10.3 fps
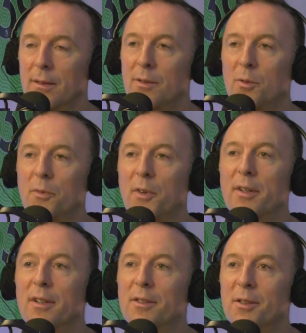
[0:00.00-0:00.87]
So
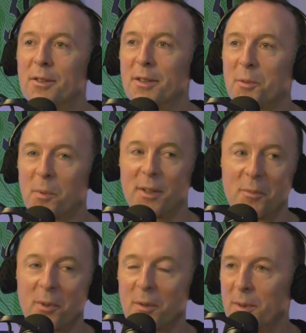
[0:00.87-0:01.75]
Vernier, just to explain
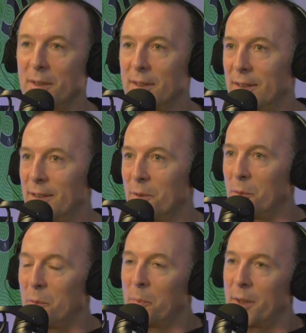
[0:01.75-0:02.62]
to people,
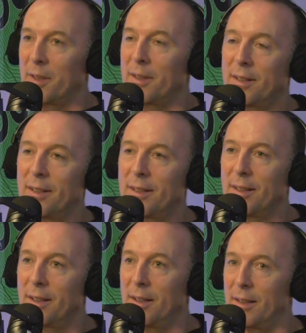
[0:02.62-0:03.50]
you pit
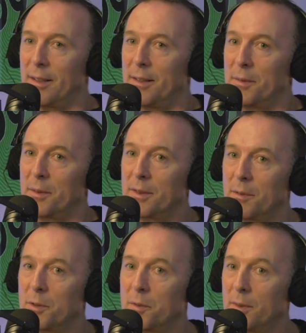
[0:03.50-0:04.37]

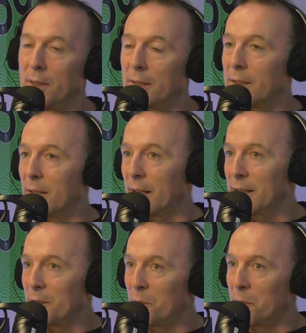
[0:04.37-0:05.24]
like
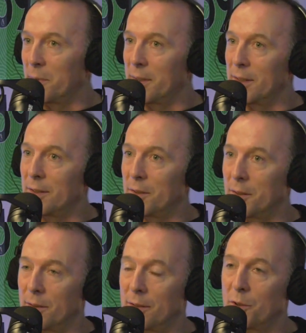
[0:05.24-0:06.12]
science equipment
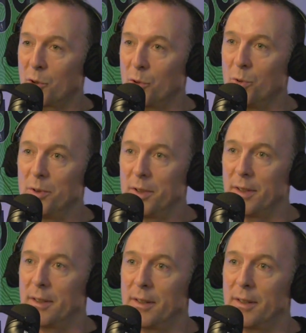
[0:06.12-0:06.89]
into schools and...